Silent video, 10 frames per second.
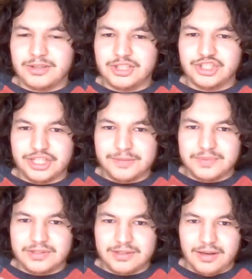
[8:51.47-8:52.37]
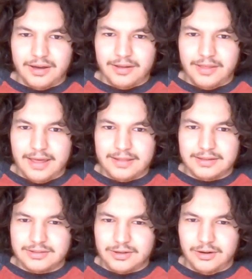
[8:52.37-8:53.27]
these ships that
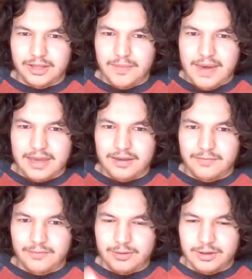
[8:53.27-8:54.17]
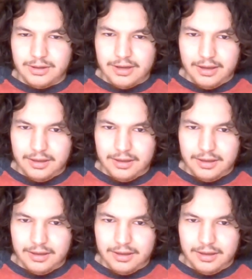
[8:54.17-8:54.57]
he's currently making for the